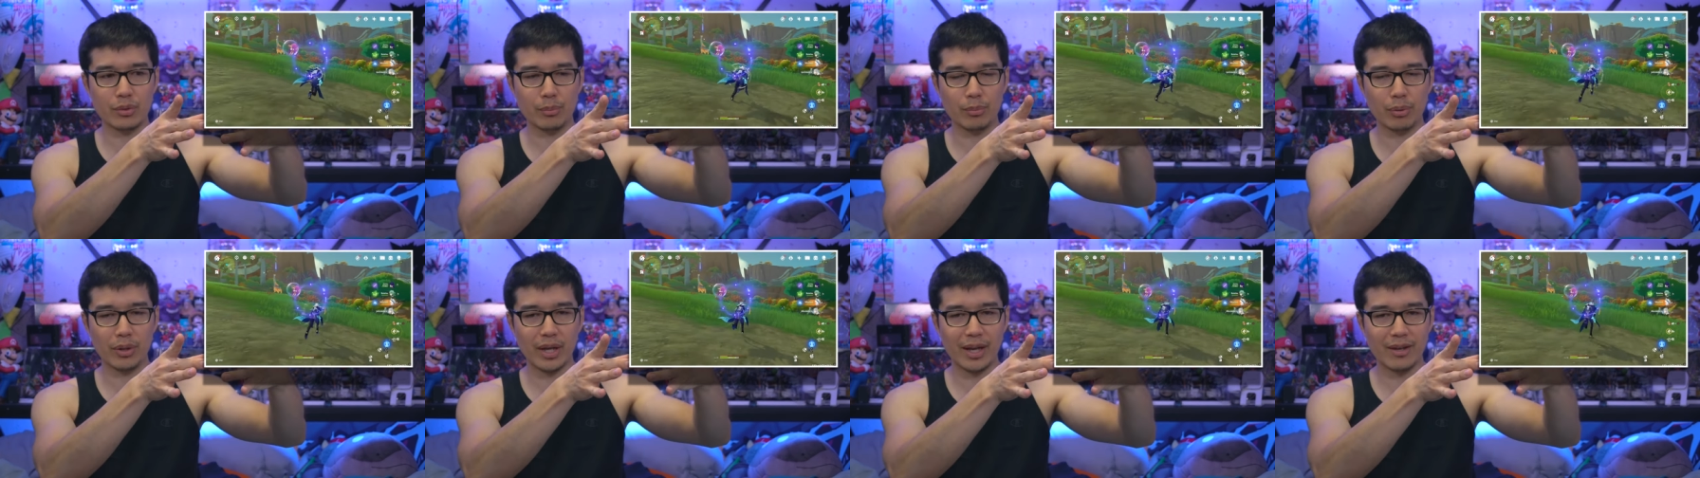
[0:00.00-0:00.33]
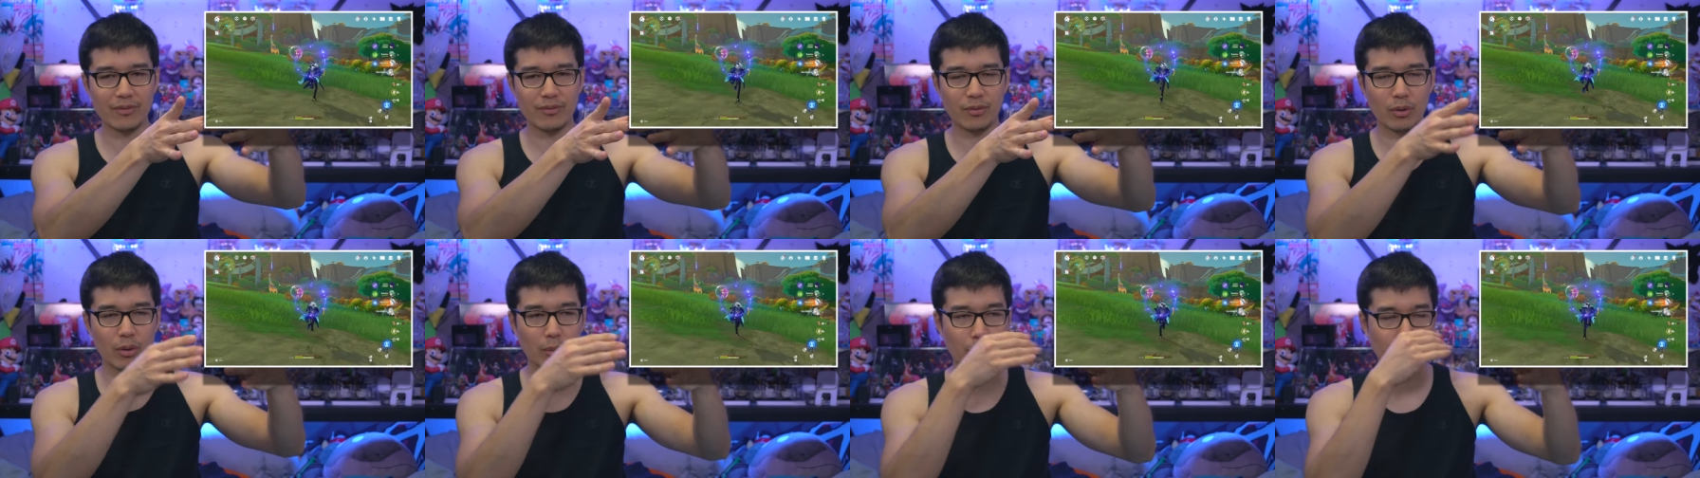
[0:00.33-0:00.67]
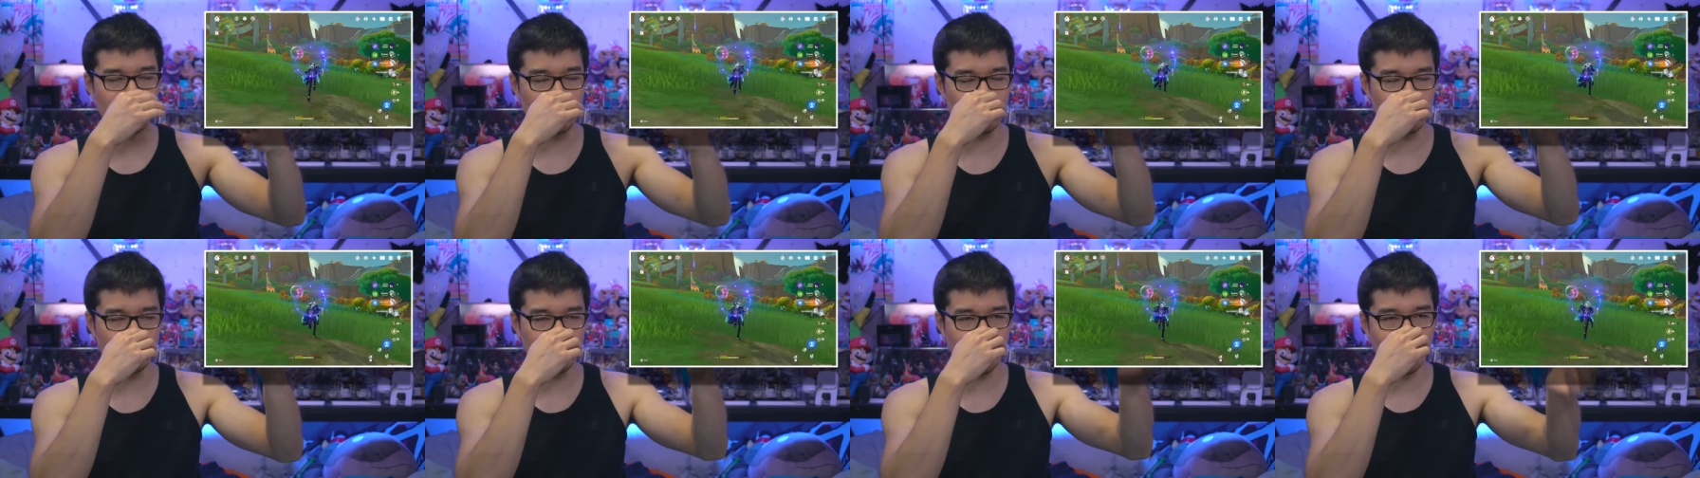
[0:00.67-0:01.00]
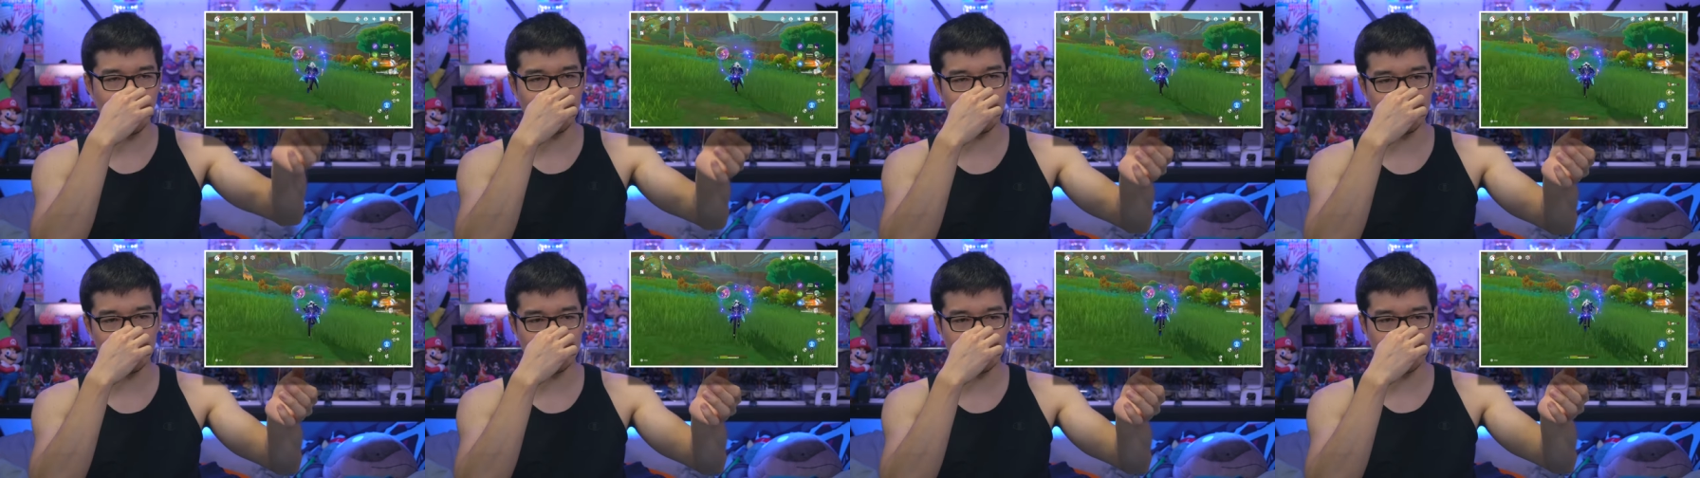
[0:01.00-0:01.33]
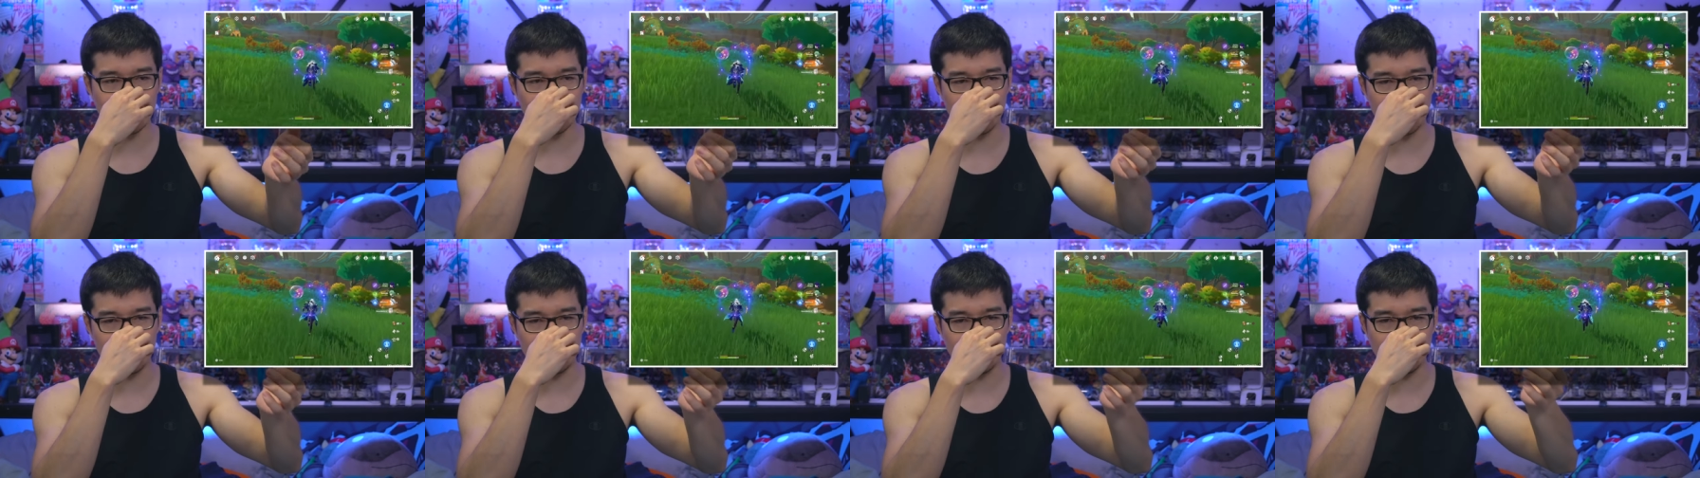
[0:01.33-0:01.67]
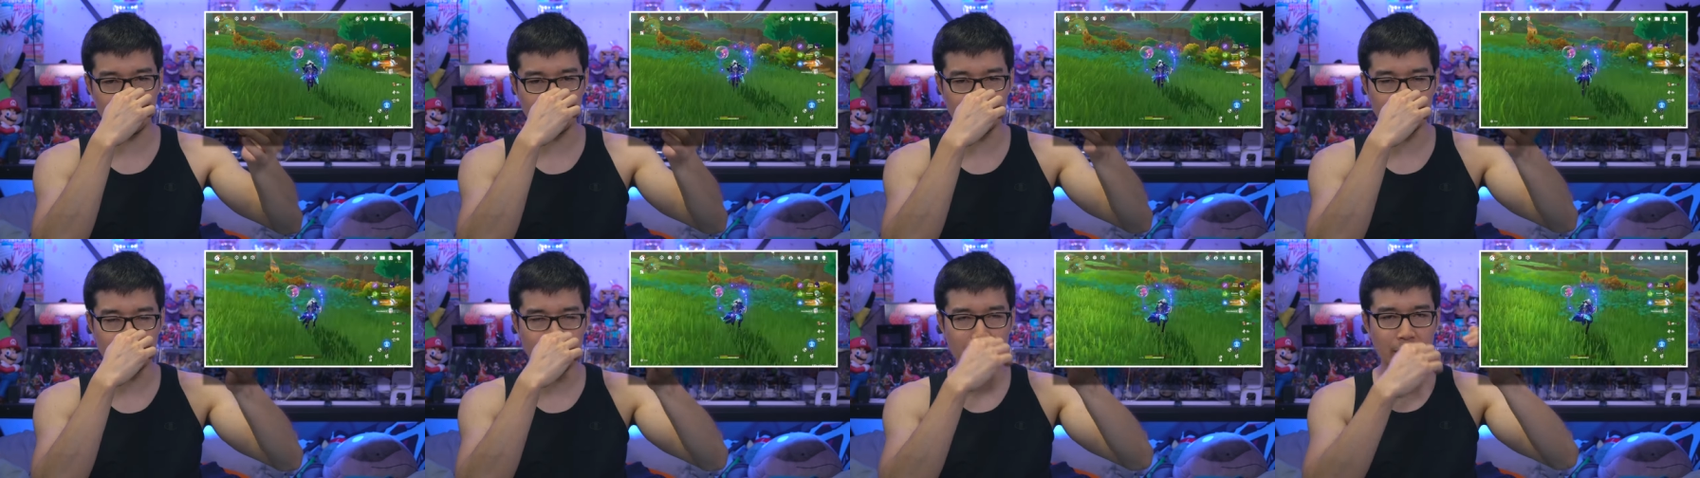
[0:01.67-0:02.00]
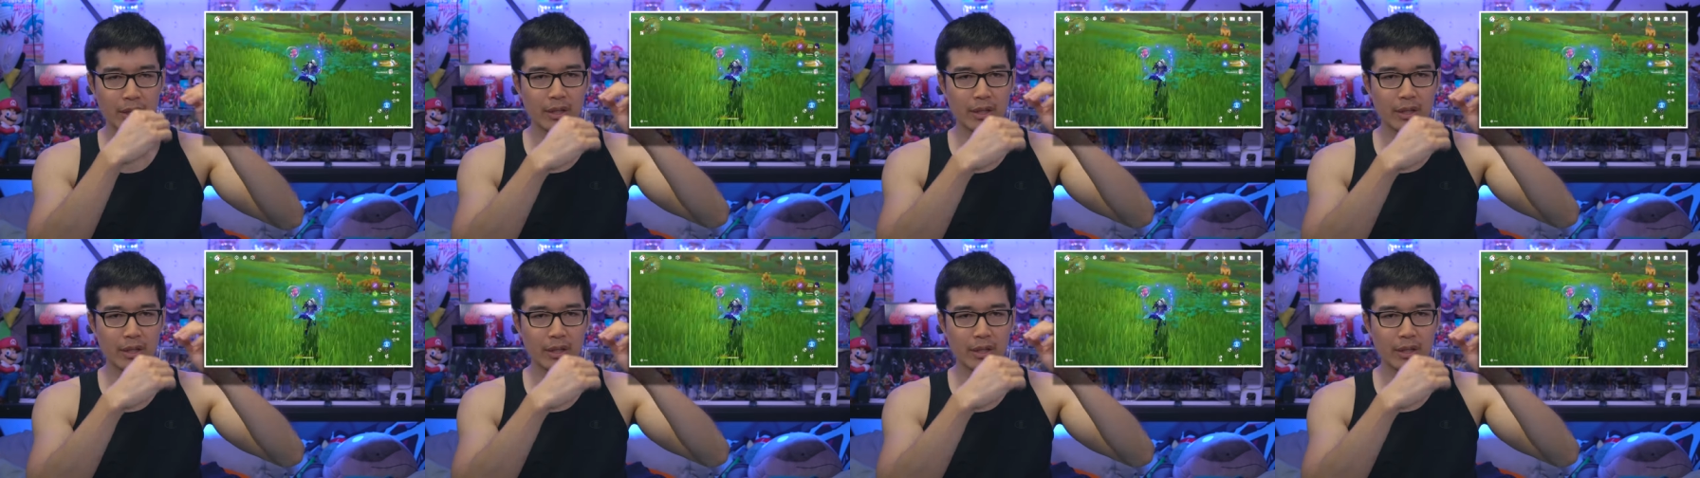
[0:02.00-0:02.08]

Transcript: a platform when you land on it and then